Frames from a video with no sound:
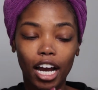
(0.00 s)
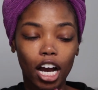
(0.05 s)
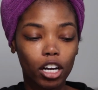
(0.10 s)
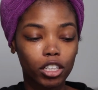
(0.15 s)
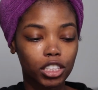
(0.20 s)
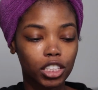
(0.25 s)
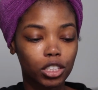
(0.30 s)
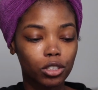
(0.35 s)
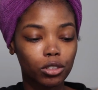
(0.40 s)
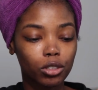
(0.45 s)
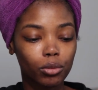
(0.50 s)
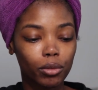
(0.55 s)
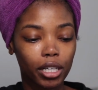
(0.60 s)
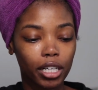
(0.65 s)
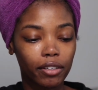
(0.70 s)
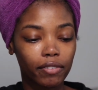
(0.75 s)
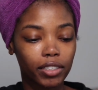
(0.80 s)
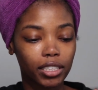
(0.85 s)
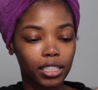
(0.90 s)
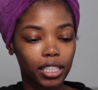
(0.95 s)
I'll just use
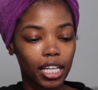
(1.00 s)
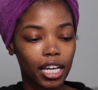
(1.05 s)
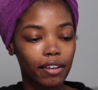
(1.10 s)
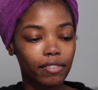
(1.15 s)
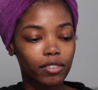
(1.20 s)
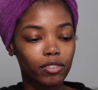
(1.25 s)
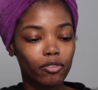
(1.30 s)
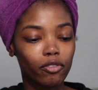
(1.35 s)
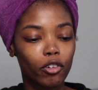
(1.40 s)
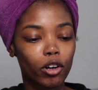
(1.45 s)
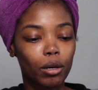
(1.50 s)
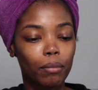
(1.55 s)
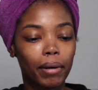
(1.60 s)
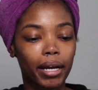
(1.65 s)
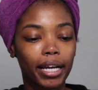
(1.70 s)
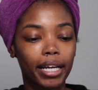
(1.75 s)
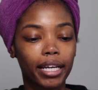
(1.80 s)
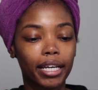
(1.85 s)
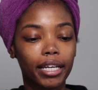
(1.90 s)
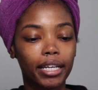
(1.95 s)
whatever is left for
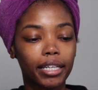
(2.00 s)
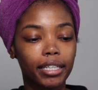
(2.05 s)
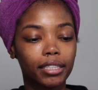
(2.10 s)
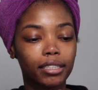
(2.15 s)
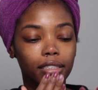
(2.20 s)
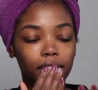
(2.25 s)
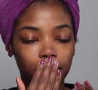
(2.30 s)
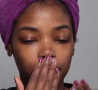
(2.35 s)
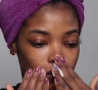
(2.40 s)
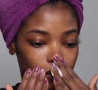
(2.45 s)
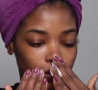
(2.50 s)
my hands.